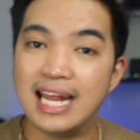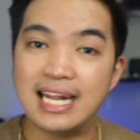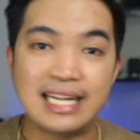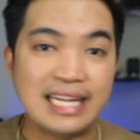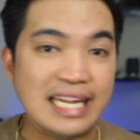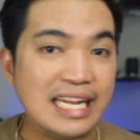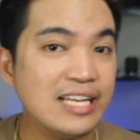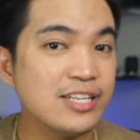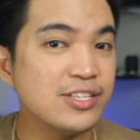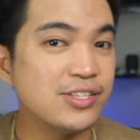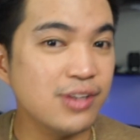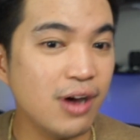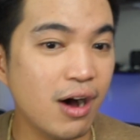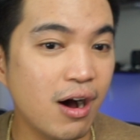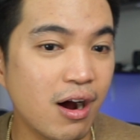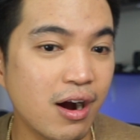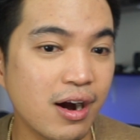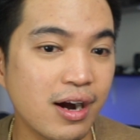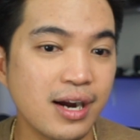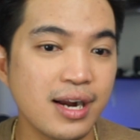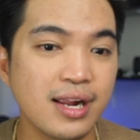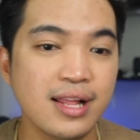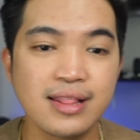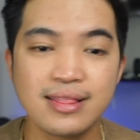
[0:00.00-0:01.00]
these
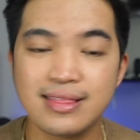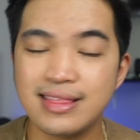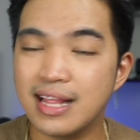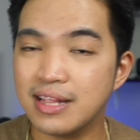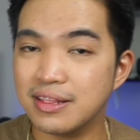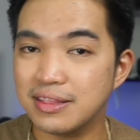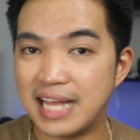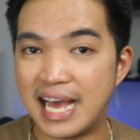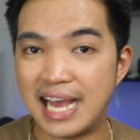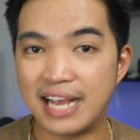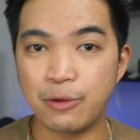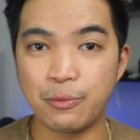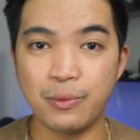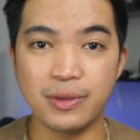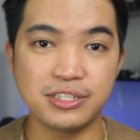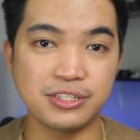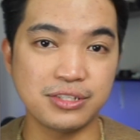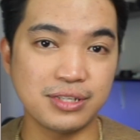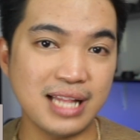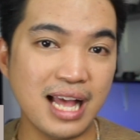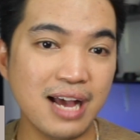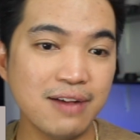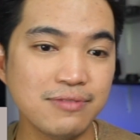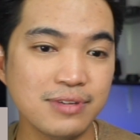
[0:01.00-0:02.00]
are the language
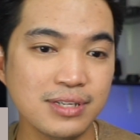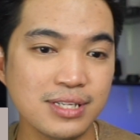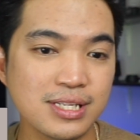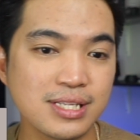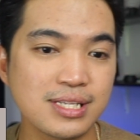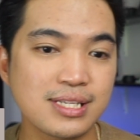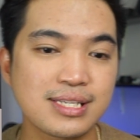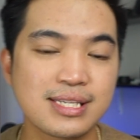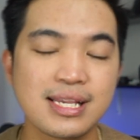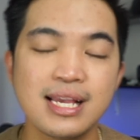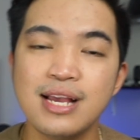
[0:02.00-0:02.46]
levels,